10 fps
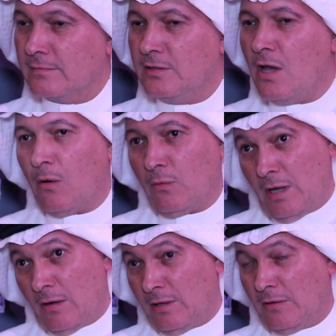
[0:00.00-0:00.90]
No.
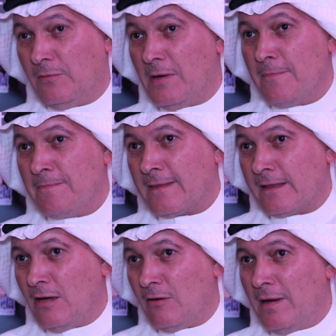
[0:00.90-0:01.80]

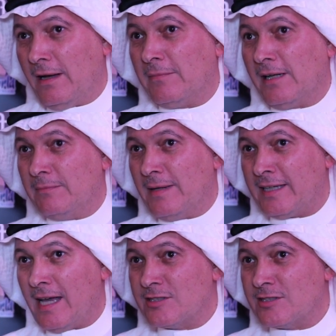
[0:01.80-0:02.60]
Makkah